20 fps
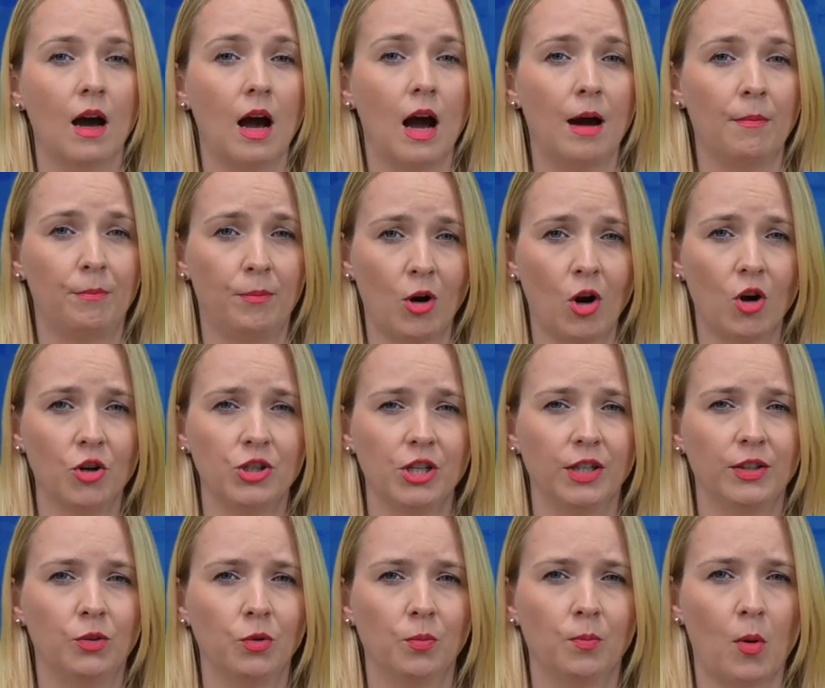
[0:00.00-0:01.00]
A
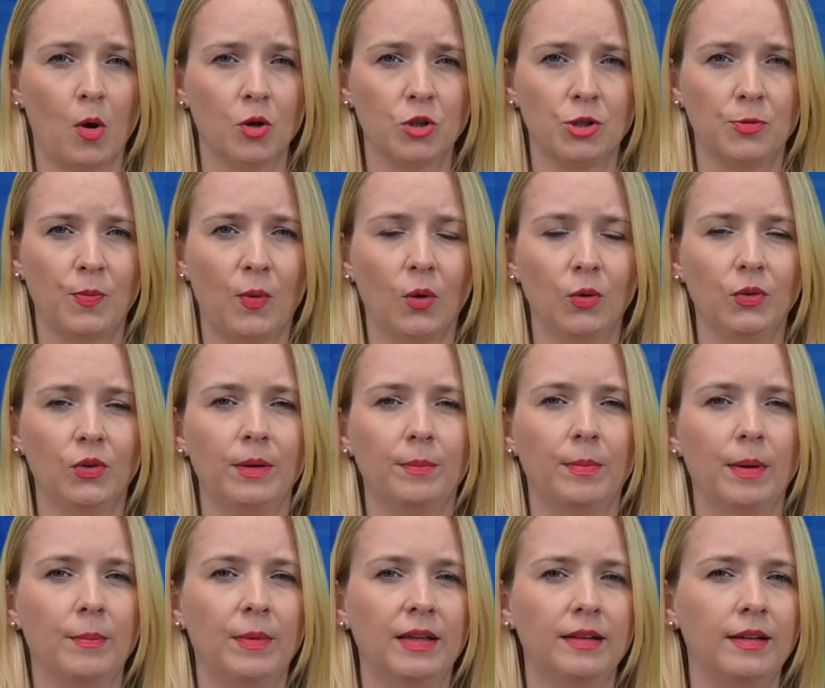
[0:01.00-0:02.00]
project to postpone the
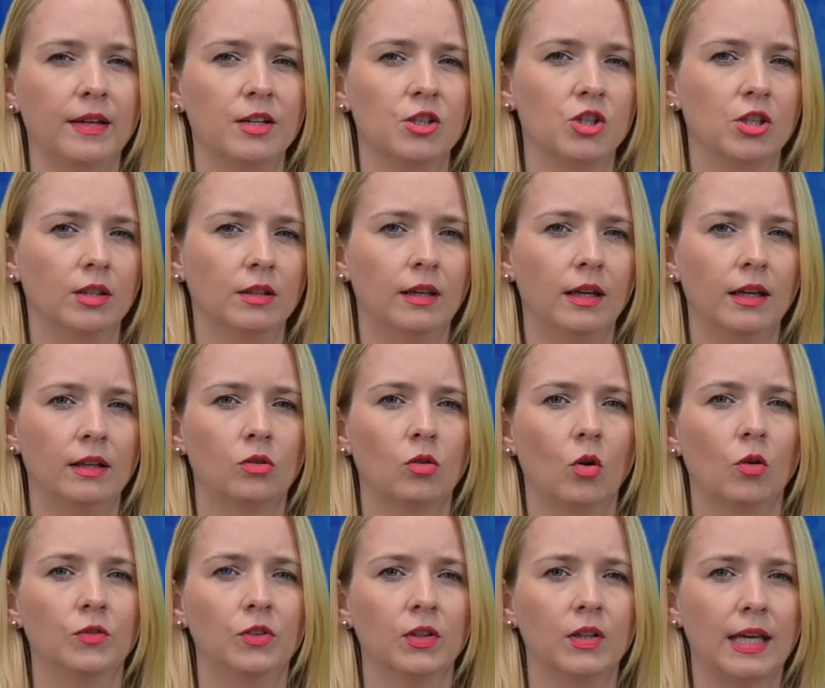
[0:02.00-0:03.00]
implementation date
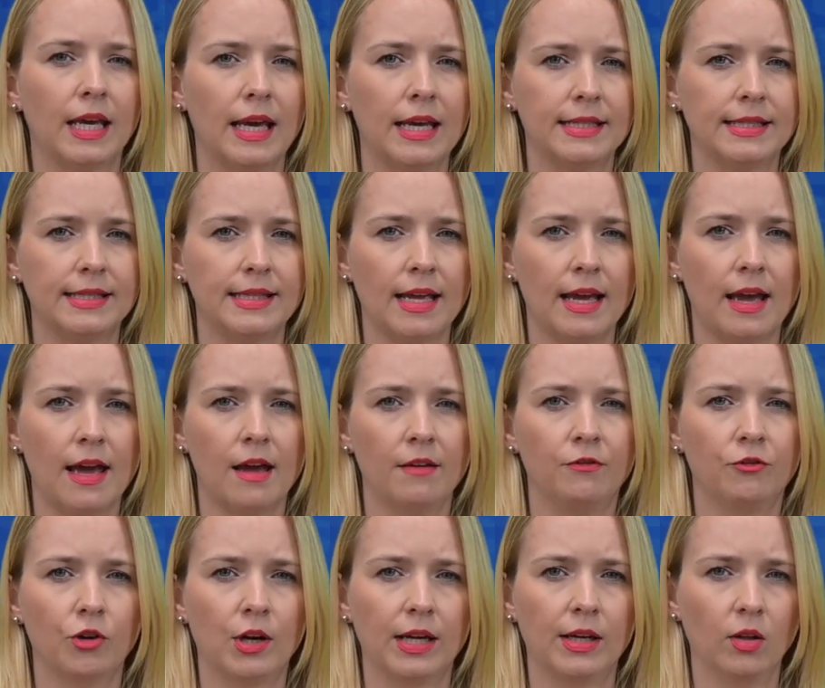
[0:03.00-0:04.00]
of the
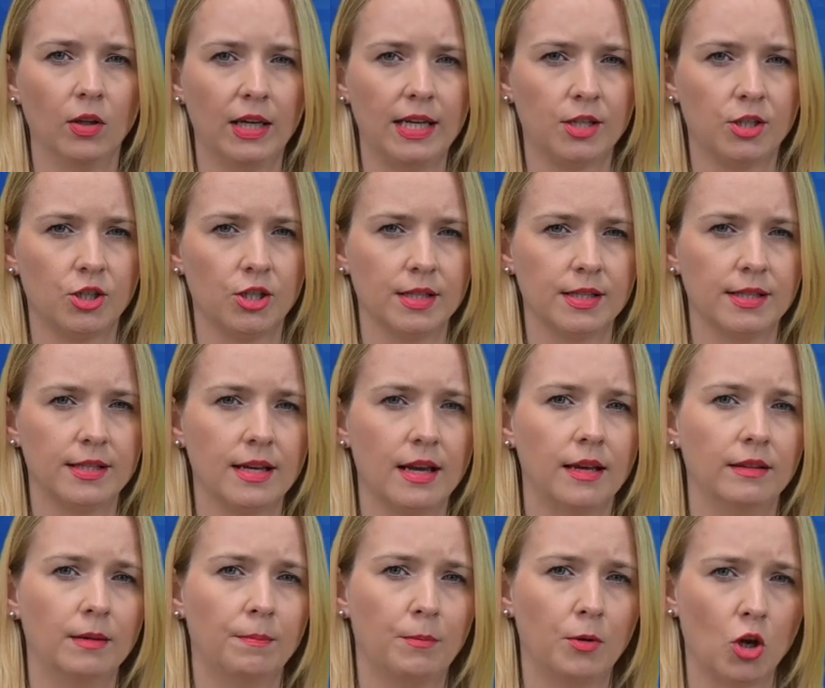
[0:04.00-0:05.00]
KCF regulations
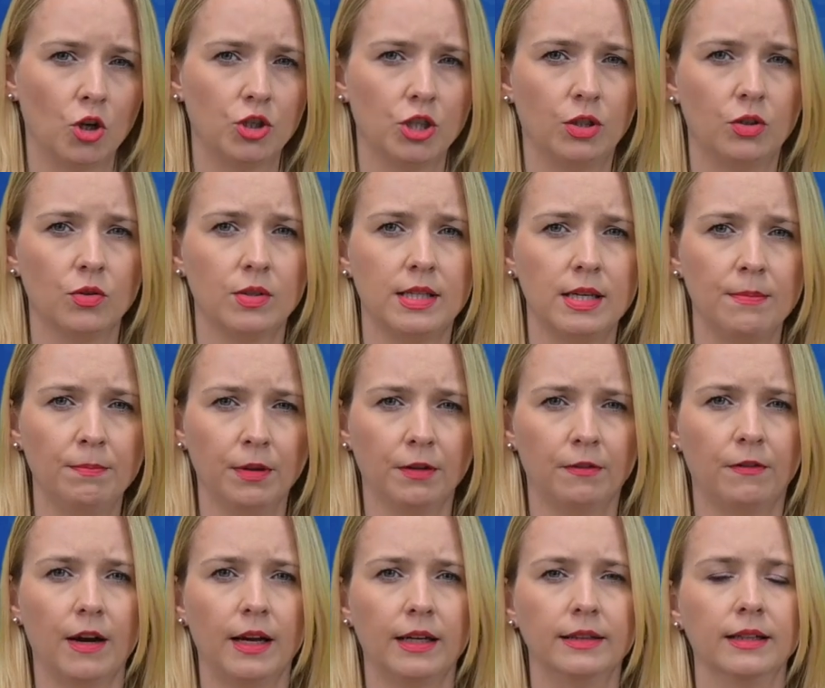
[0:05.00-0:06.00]
and a project to
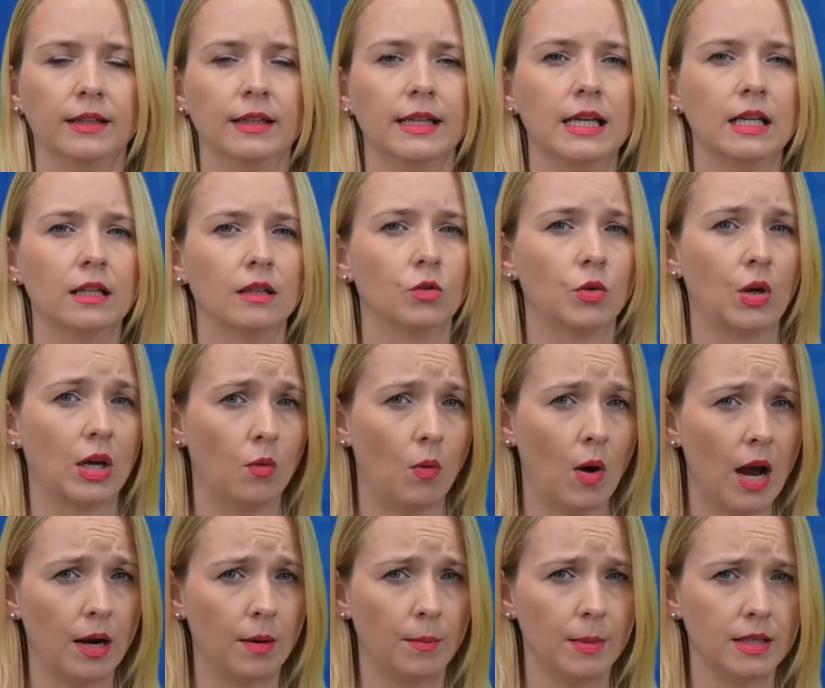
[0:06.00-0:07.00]
simplify the legal
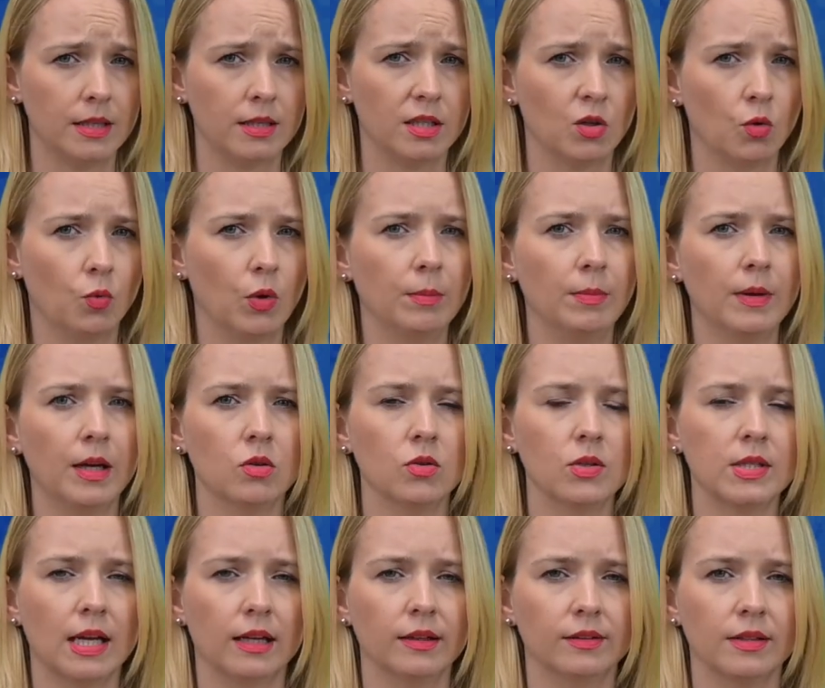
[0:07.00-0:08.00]
requirements will be
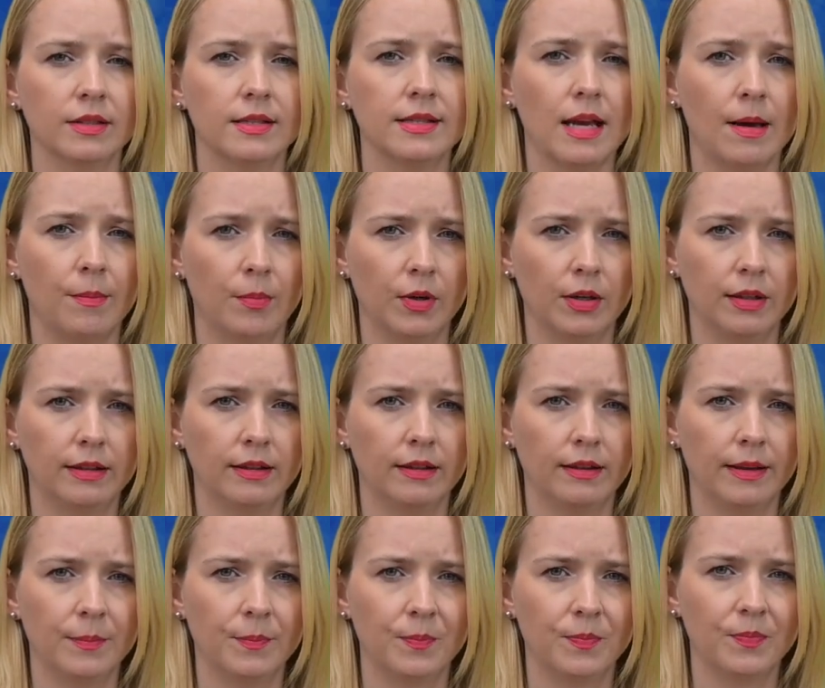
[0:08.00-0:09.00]
consulted
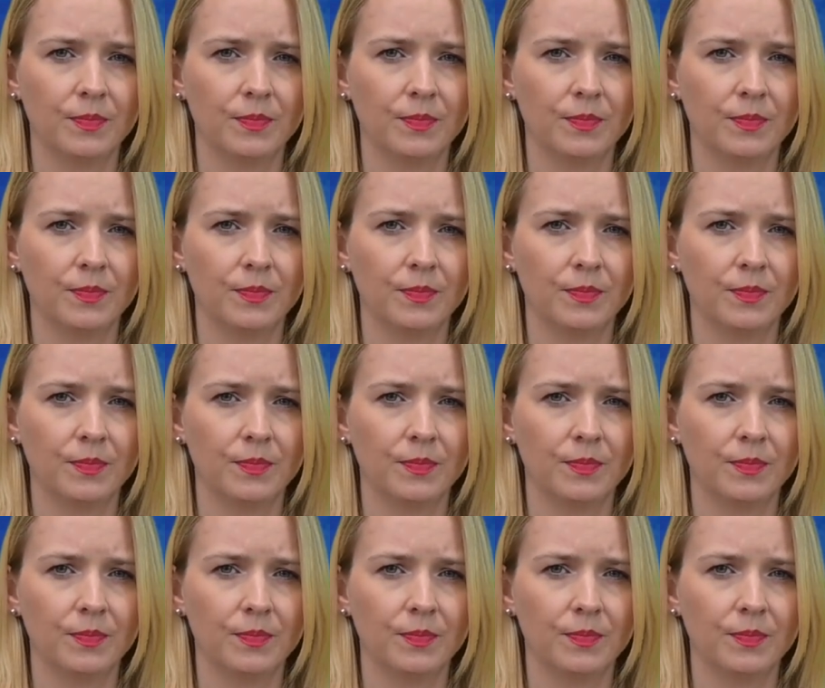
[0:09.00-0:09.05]
separately.